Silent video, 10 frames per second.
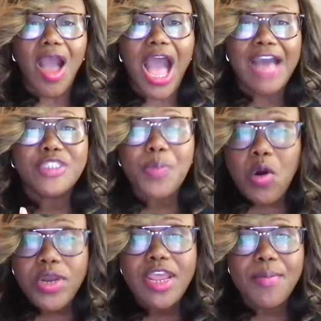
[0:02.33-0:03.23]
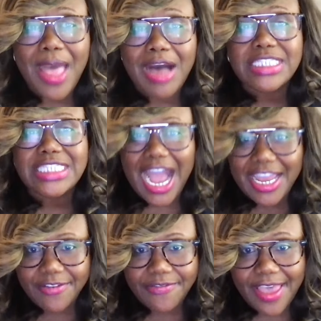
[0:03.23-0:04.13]
I've spoken about
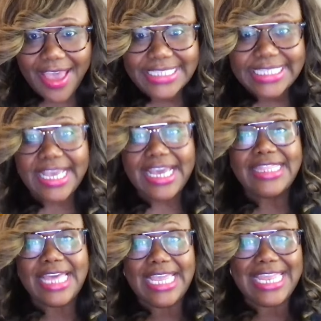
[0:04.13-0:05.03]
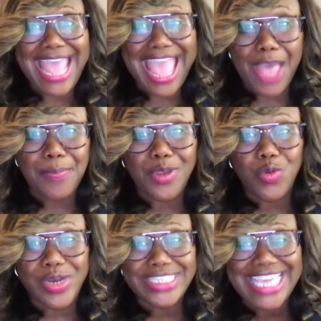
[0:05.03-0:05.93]
side effects that can
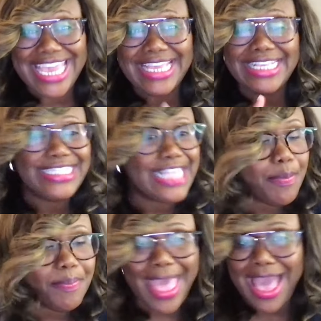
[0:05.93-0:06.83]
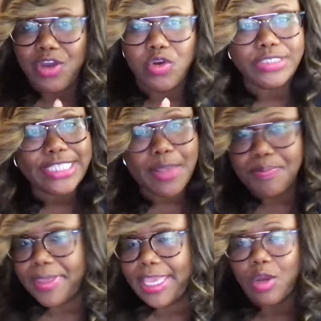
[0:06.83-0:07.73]
happen when taking Zepbound,
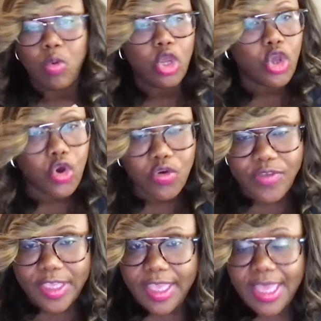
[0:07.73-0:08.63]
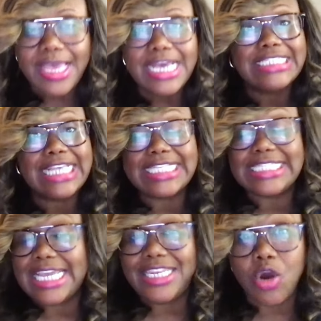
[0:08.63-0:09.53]
Ozempic, Wegovy,
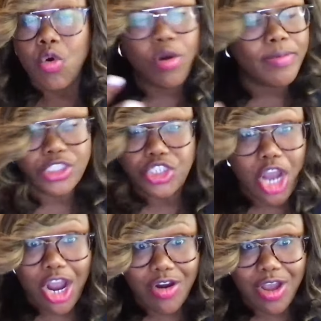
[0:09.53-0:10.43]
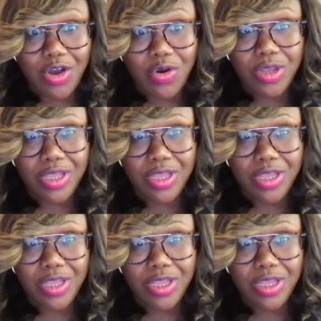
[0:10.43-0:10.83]
Saxenda, or Mounjaro,